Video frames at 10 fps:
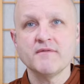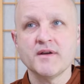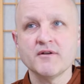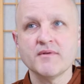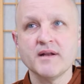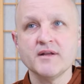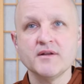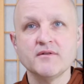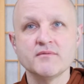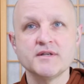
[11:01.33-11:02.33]

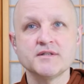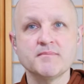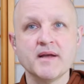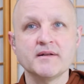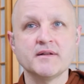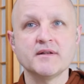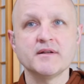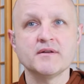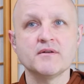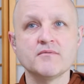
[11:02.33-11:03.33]
venerated, respected,
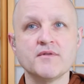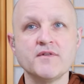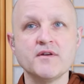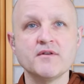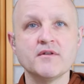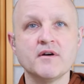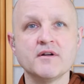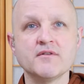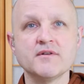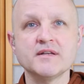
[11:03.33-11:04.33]
revered,
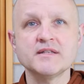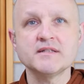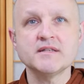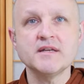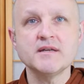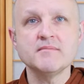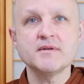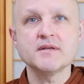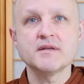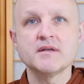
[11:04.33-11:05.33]
honored,
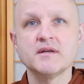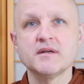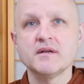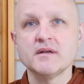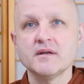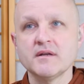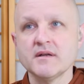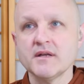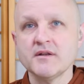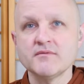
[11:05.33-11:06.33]
esteemed,
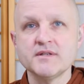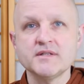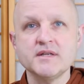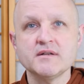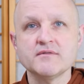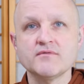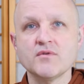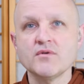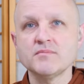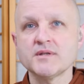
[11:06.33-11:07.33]
in receipt of
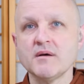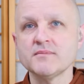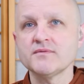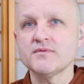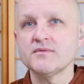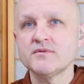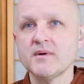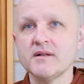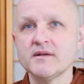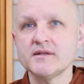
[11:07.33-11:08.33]
robes, alms food,
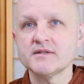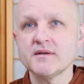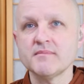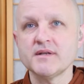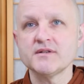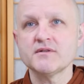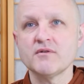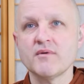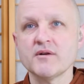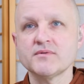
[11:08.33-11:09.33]
dwellings, and medicinal
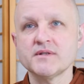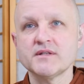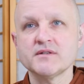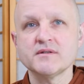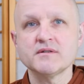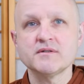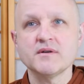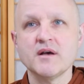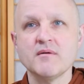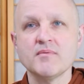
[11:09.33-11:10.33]
requisites to
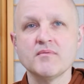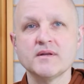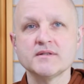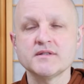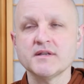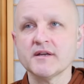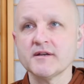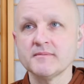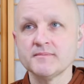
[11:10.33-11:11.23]
help when sick.